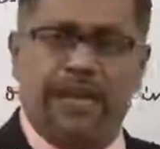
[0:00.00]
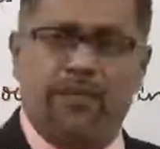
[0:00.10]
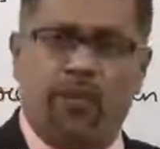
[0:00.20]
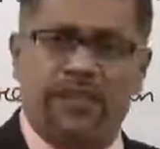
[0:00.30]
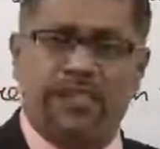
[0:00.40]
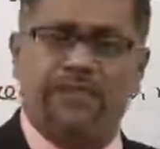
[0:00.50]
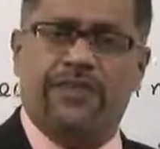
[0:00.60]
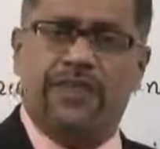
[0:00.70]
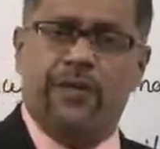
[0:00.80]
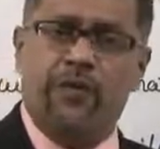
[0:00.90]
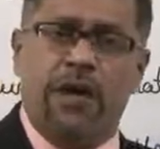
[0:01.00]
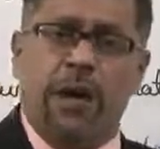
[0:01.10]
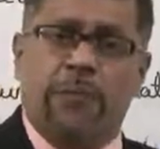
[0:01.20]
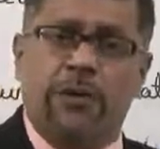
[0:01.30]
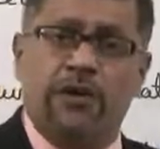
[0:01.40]
and what is revenue,
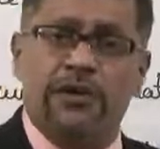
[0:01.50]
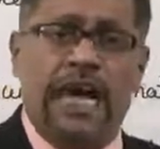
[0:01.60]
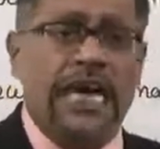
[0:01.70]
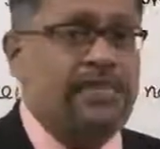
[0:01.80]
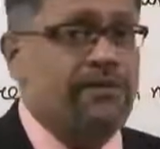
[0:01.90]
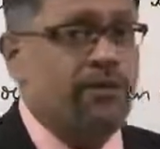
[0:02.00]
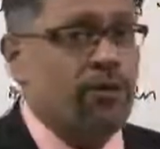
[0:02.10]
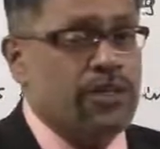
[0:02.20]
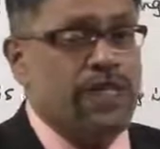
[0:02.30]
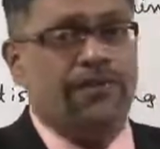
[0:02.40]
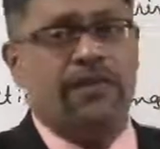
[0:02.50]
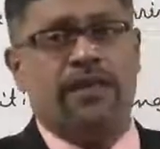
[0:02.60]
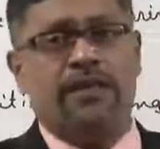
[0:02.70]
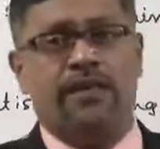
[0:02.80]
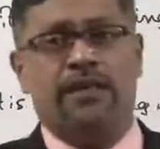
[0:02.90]
because as we proceed
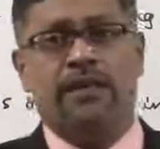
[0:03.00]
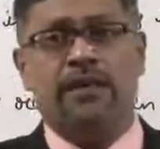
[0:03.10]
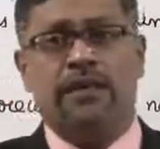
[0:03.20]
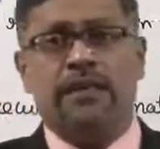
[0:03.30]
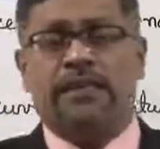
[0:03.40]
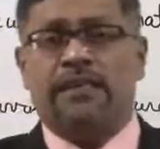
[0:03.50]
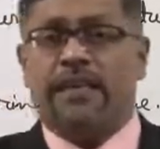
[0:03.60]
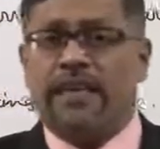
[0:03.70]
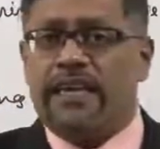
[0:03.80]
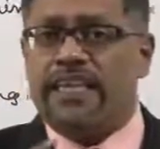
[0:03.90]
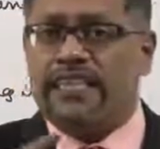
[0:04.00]
further, there is